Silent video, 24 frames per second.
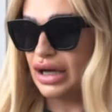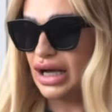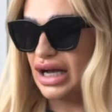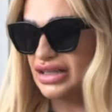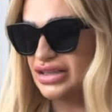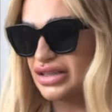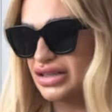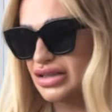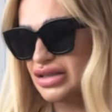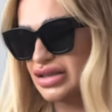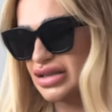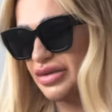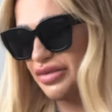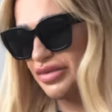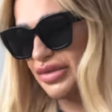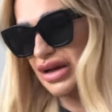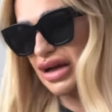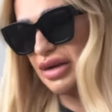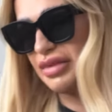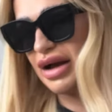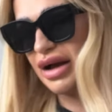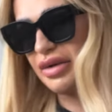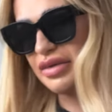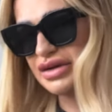I just
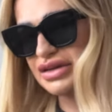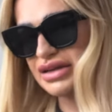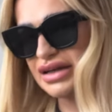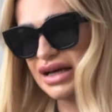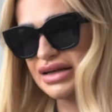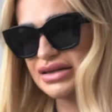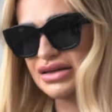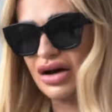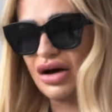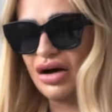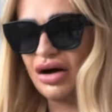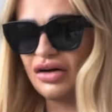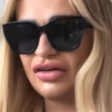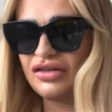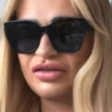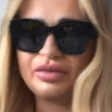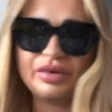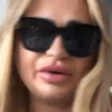something about me today's off,